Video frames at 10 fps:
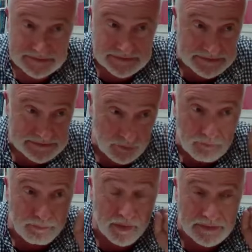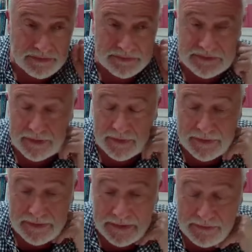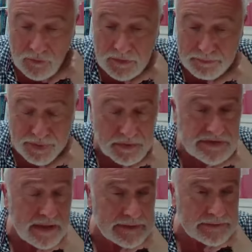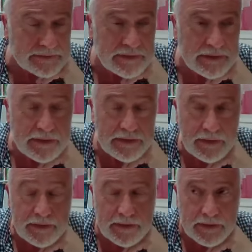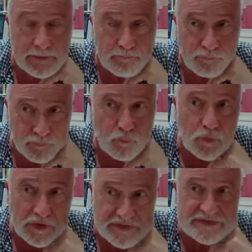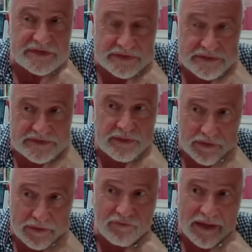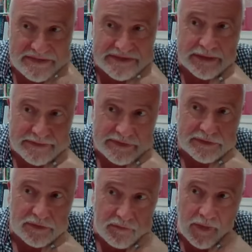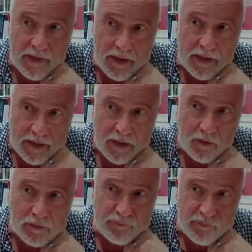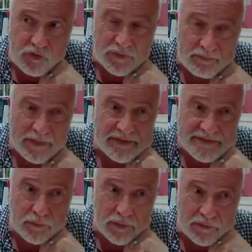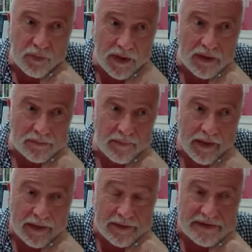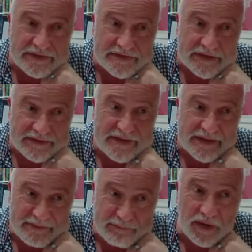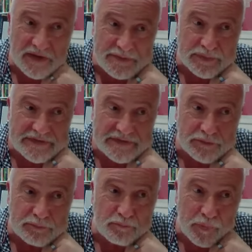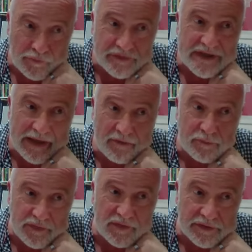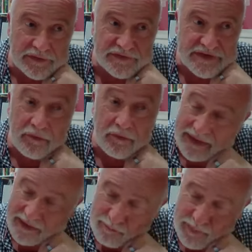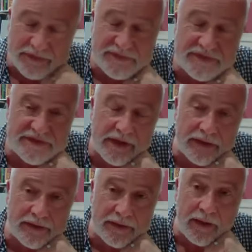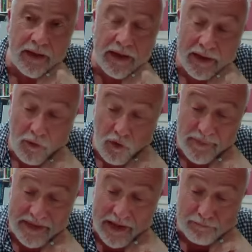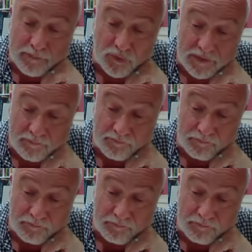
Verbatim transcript: and took part in, in the whole project um, was something of that sense that, you know, human beings are worthwhile and it's, it's, it's possible to bond together with others to create a better society. And I hope that that, mood